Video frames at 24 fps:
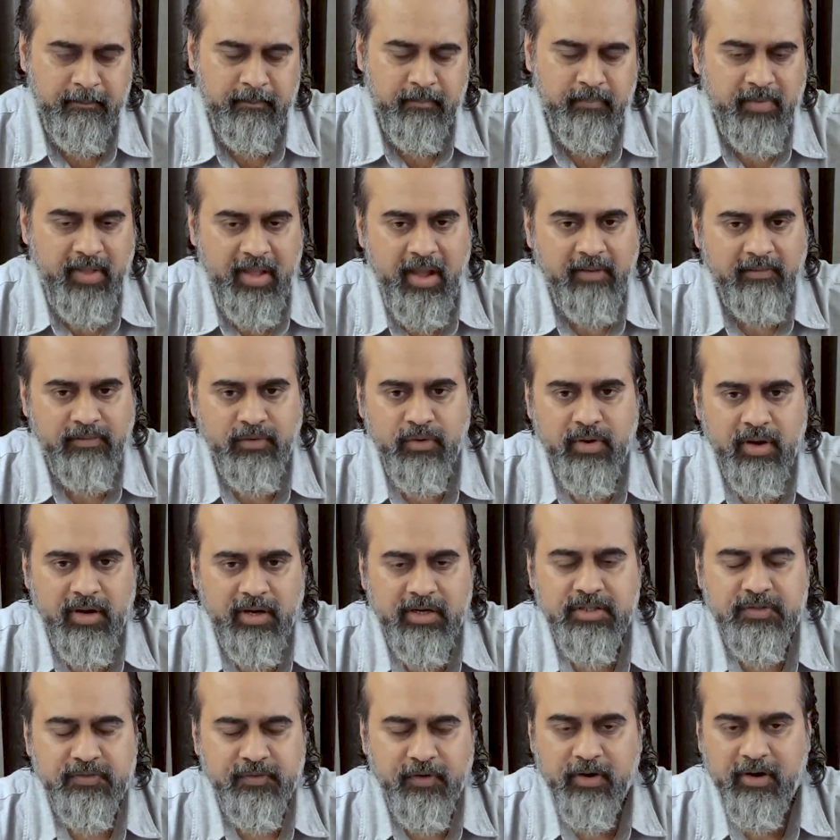They have no
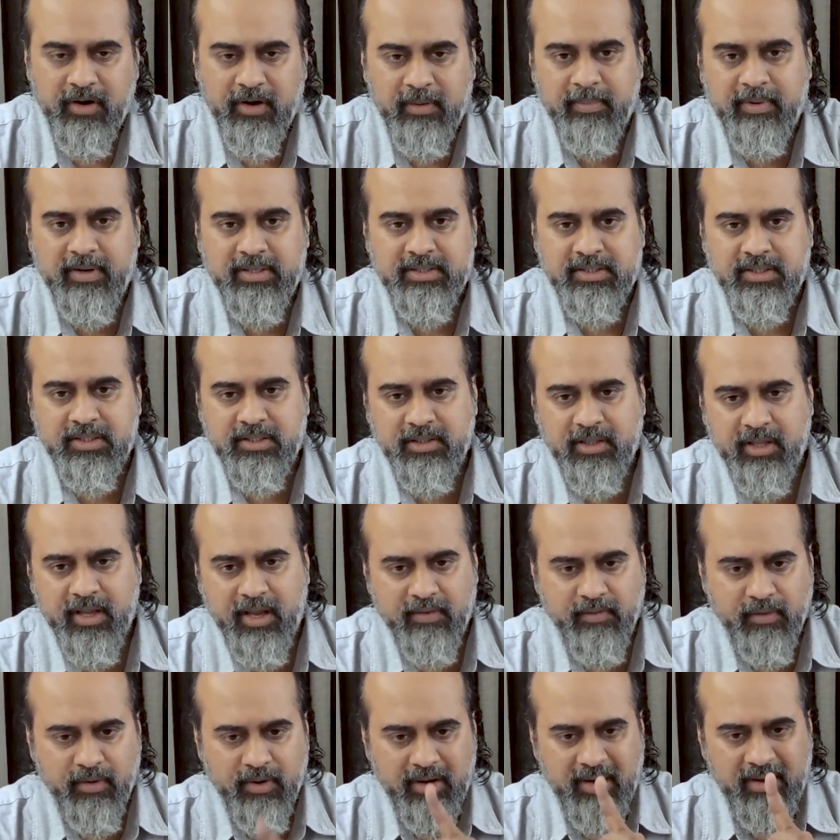urge for liberation. They have
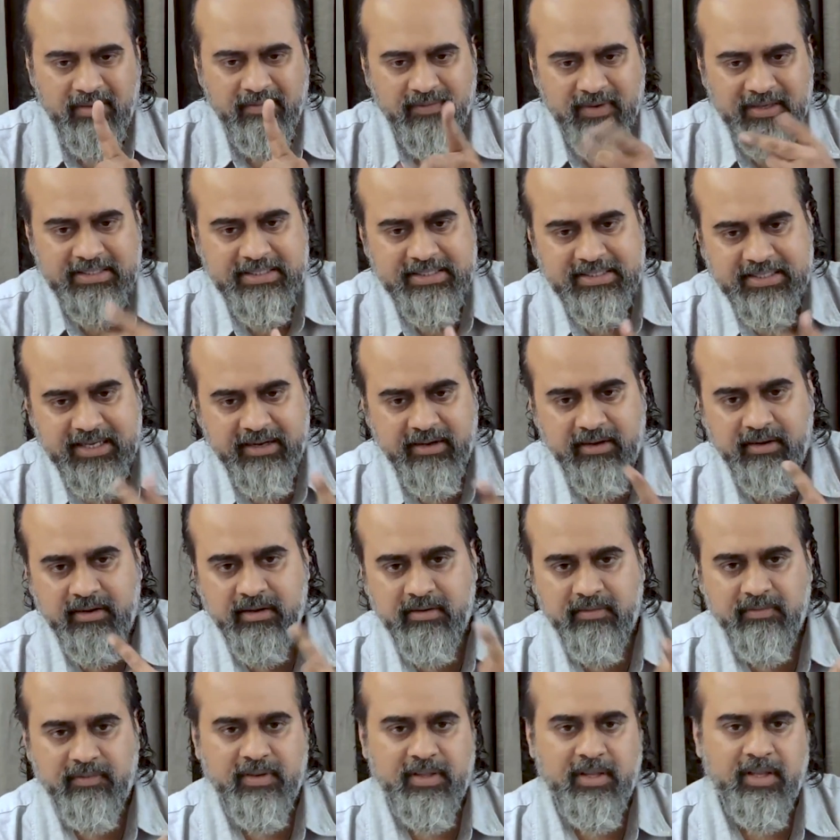only one center
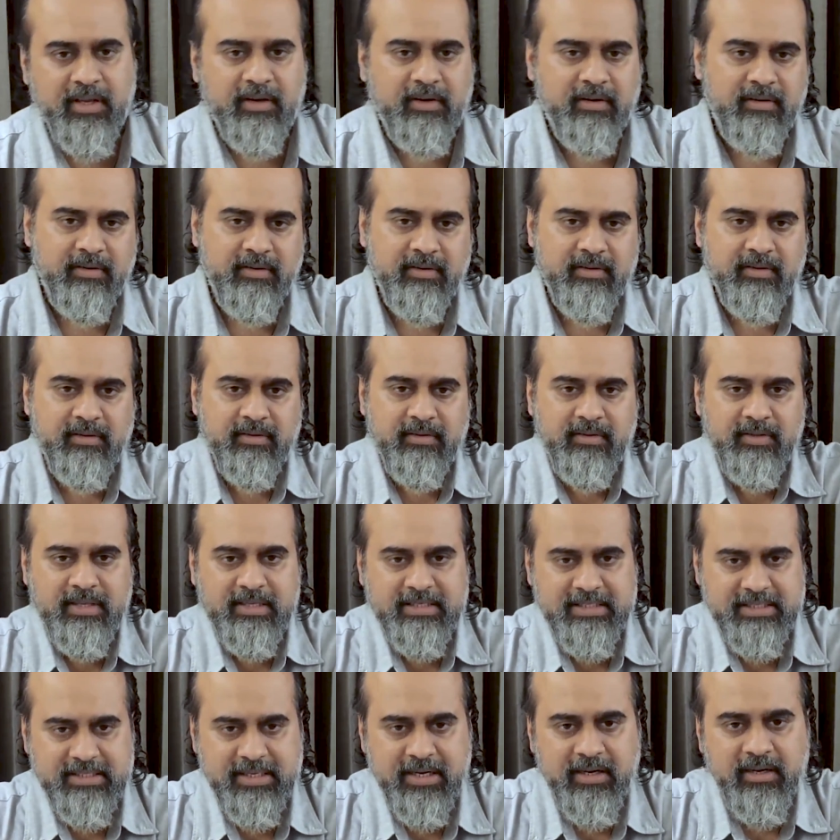within, the
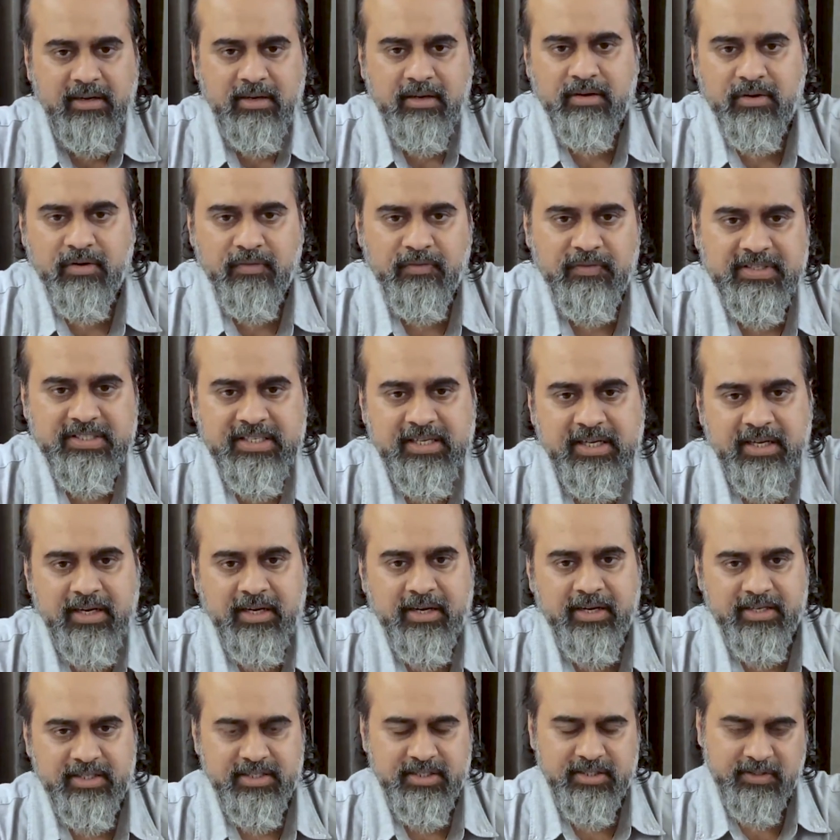center of physical
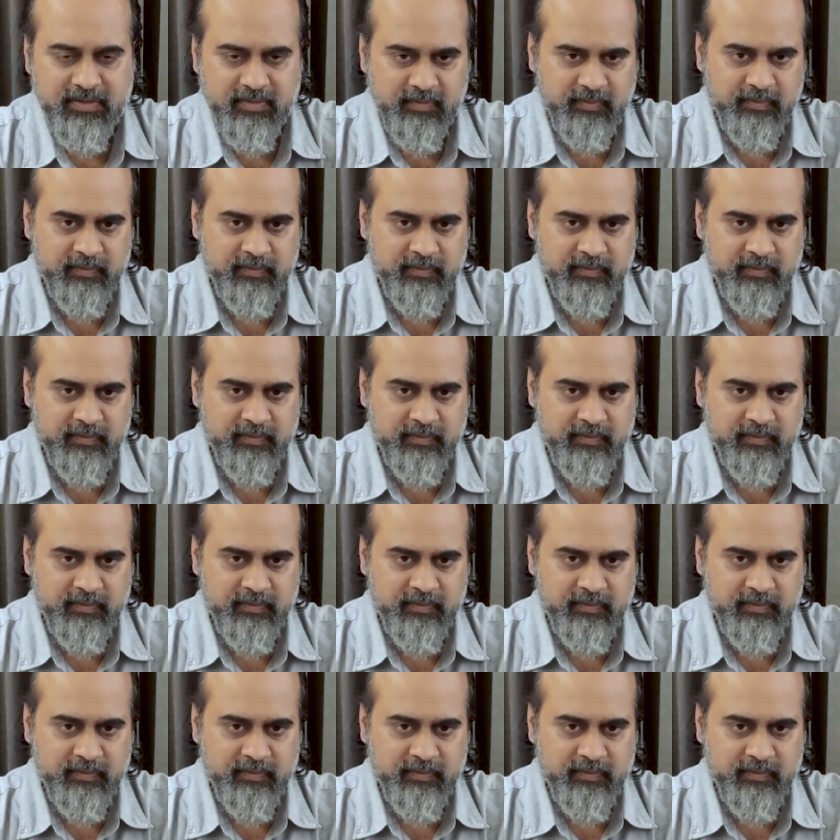nature.